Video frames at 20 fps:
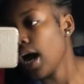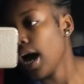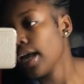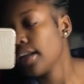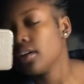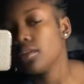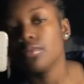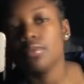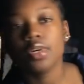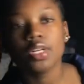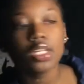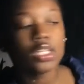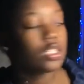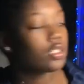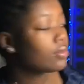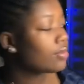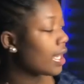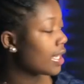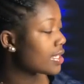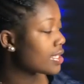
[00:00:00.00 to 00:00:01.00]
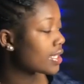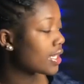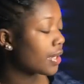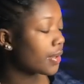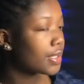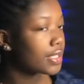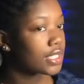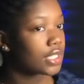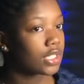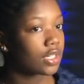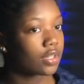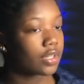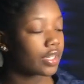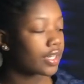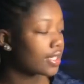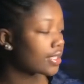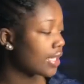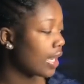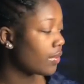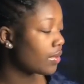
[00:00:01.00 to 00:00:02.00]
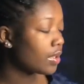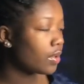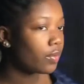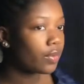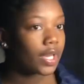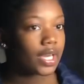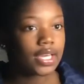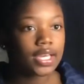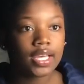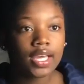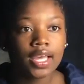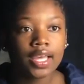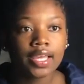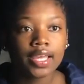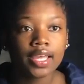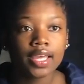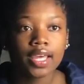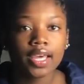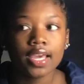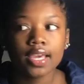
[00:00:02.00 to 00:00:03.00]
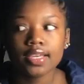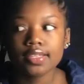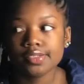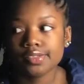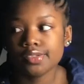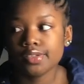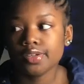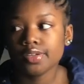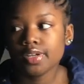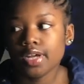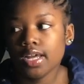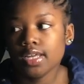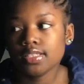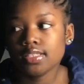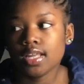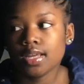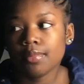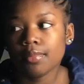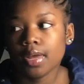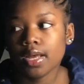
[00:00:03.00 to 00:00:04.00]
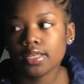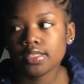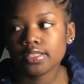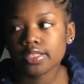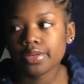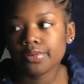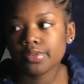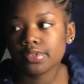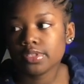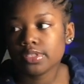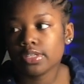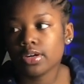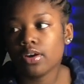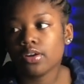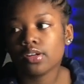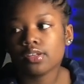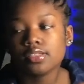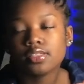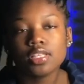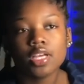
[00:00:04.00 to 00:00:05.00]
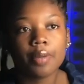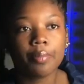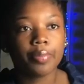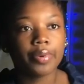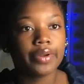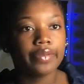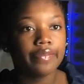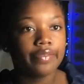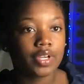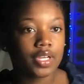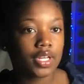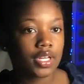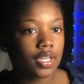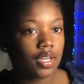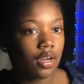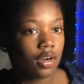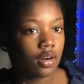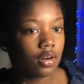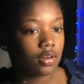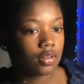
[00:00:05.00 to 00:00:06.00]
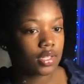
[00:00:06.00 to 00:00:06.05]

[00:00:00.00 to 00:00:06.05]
I don't want to do my skin routine on here because I want to wait and show you guys like my skin routine on a separate video.